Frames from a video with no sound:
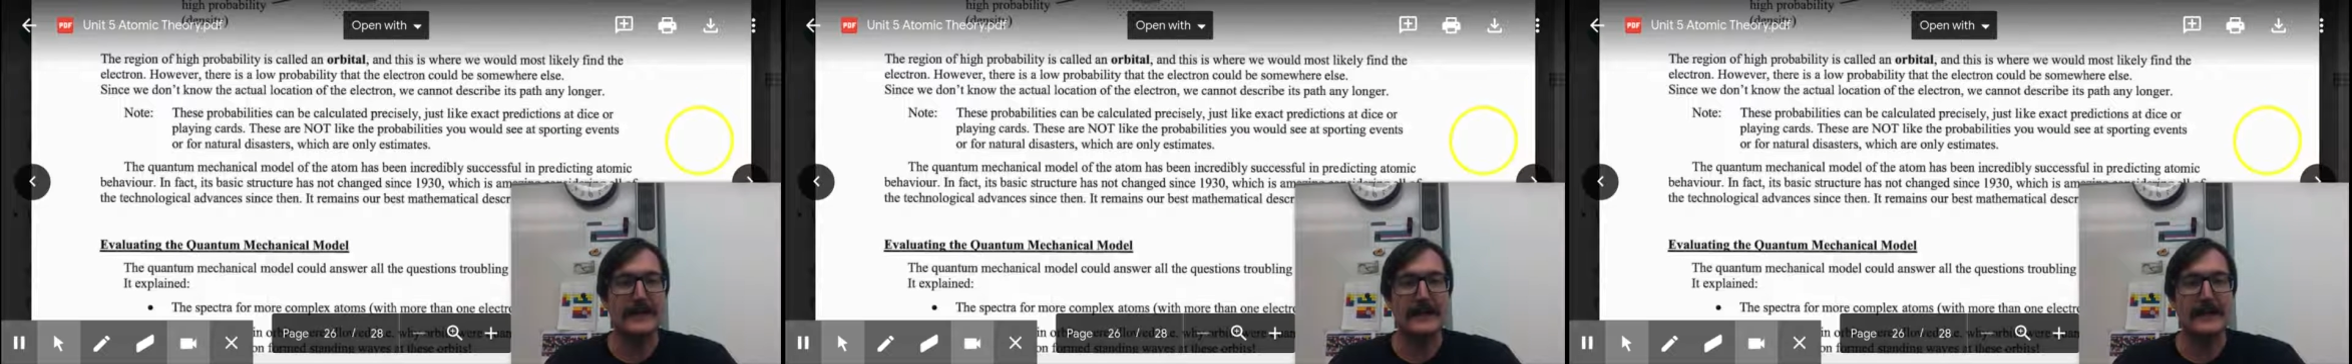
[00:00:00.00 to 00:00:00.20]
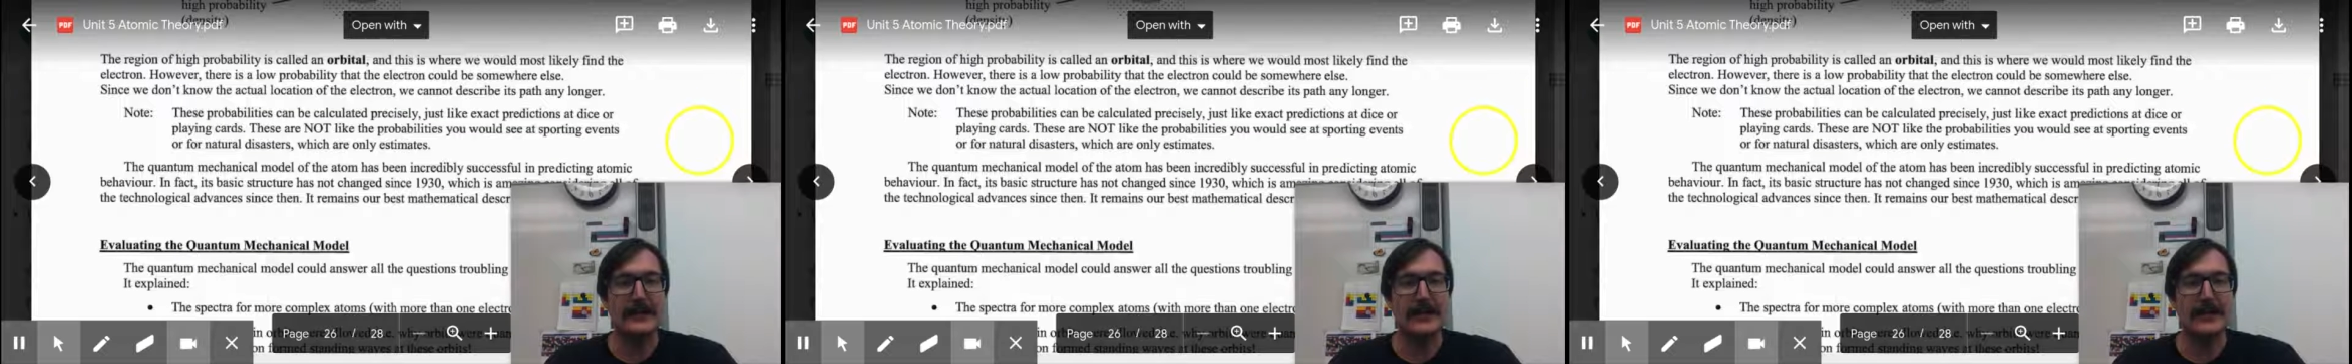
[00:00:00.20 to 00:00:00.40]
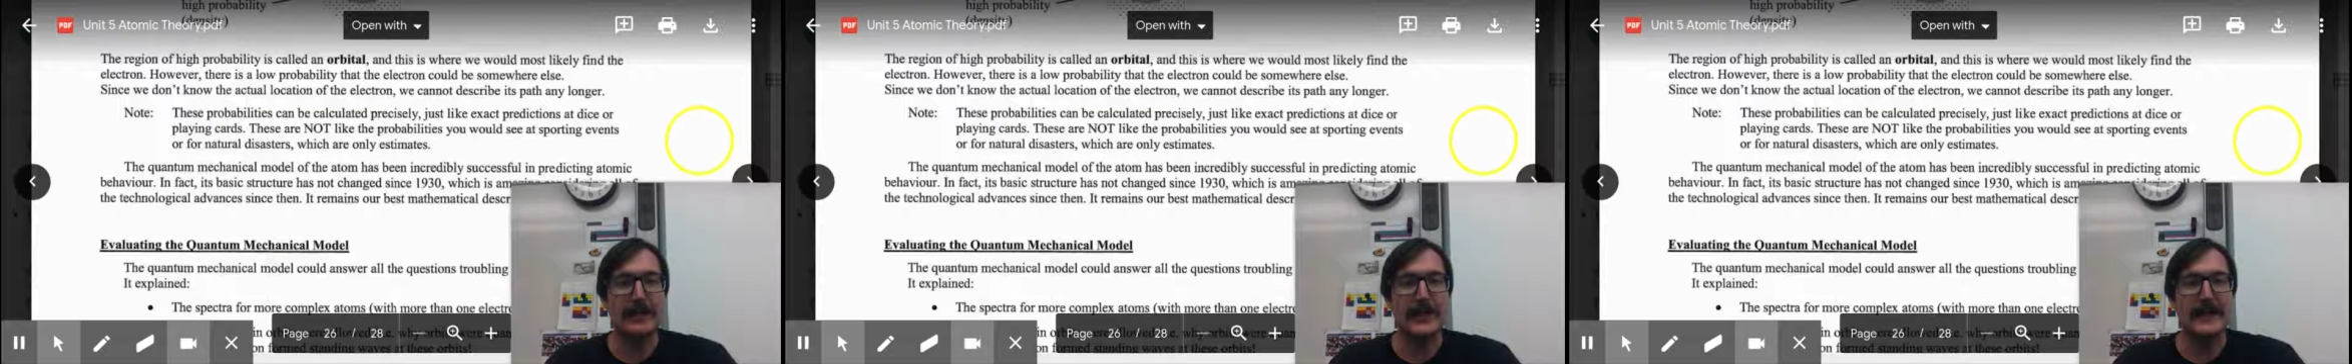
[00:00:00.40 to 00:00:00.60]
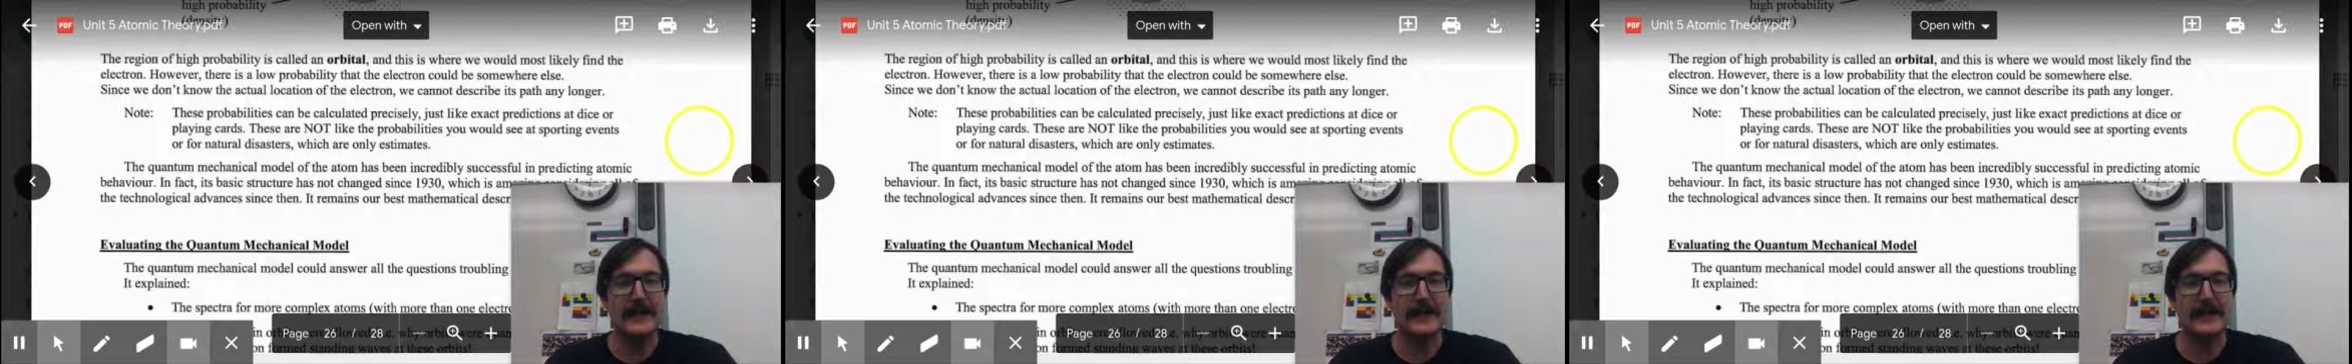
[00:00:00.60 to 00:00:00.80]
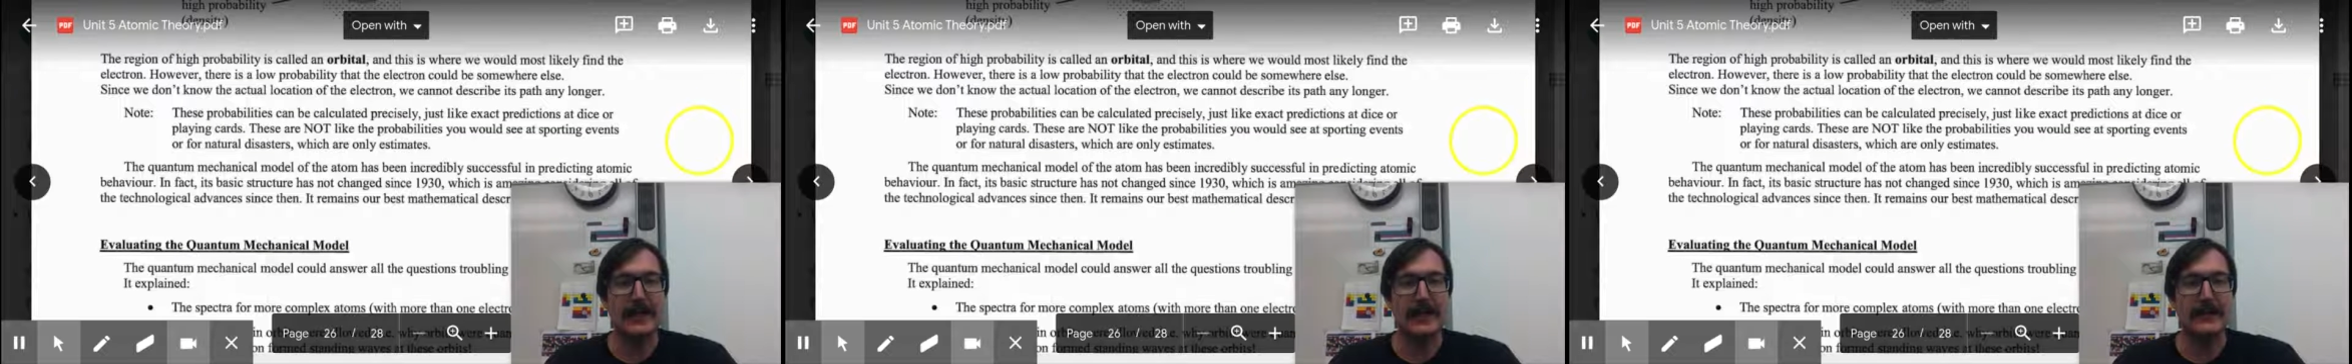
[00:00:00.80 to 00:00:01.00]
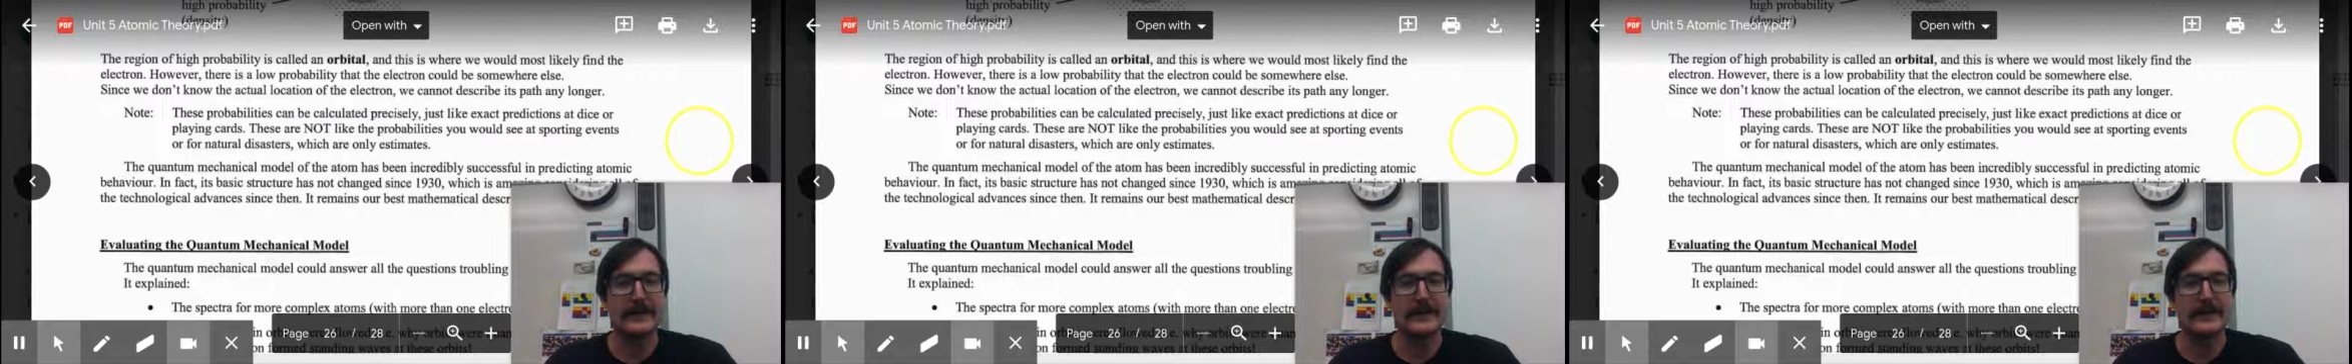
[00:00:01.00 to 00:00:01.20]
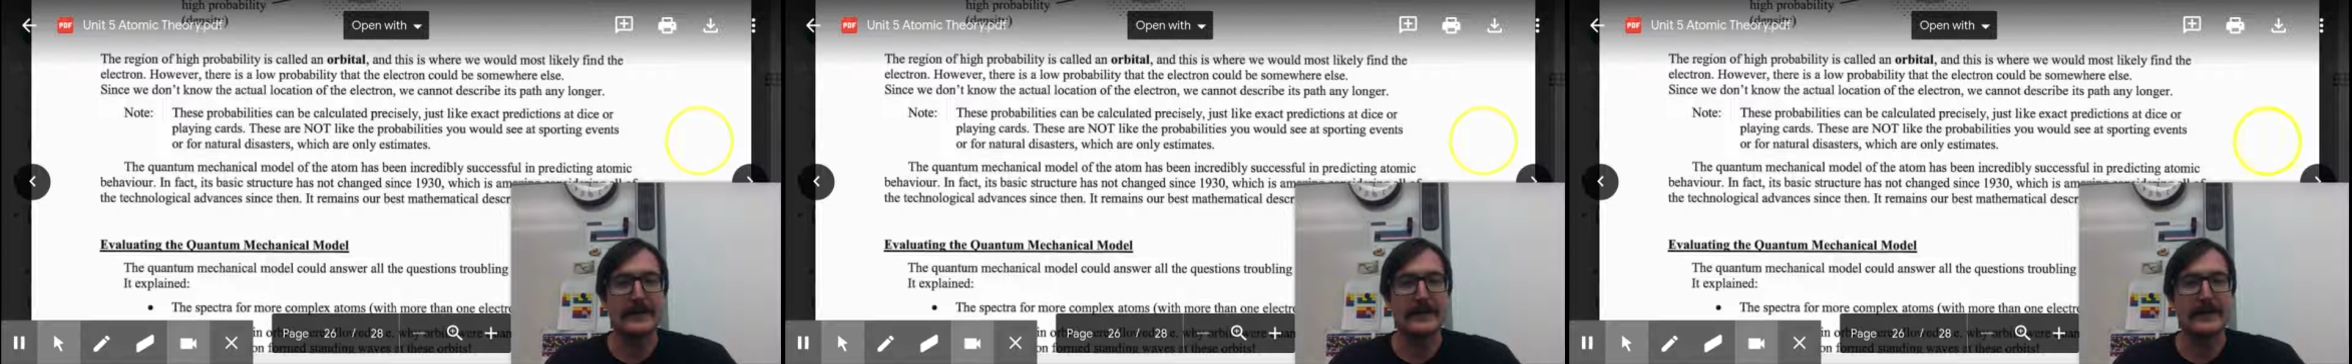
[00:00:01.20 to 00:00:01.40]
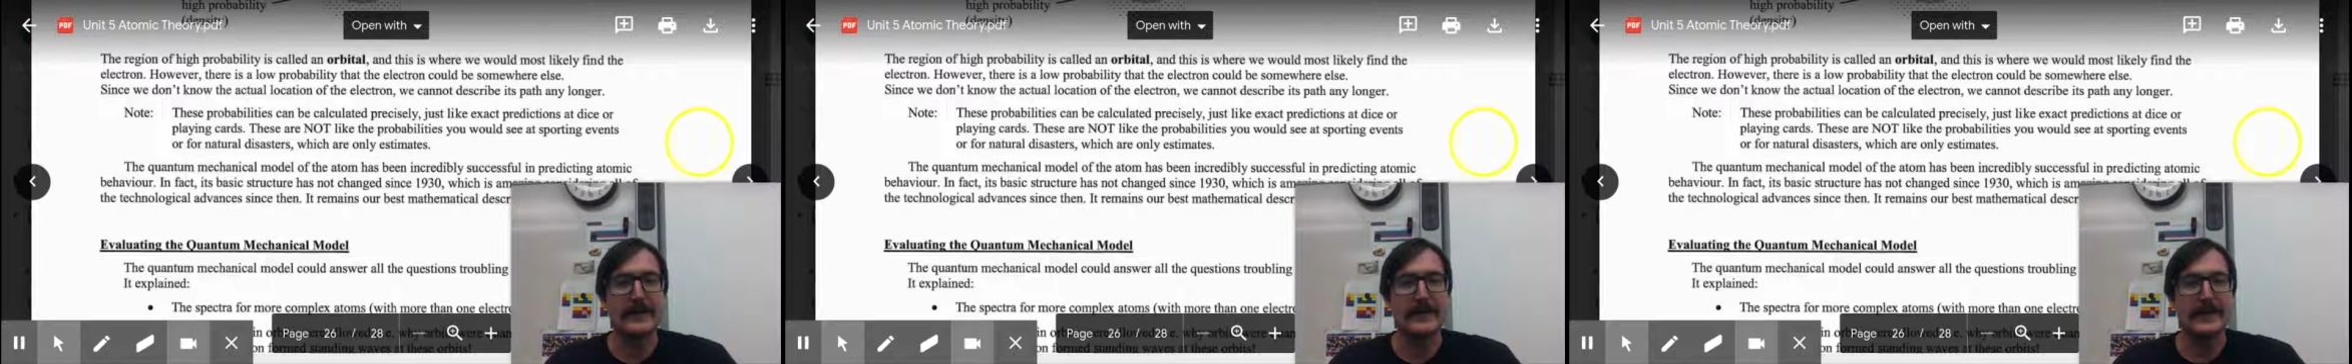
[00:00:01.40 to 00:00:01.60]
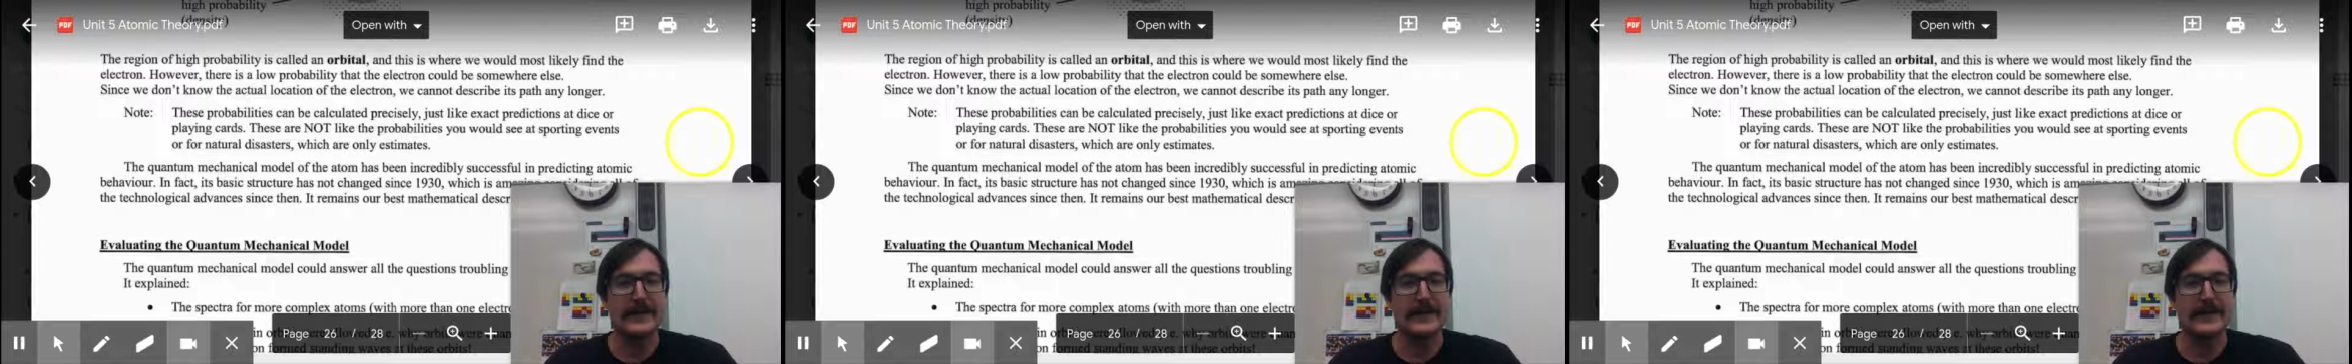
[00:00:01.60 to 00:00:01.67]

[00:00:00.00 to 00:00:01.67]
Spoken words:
at dice or playing cards.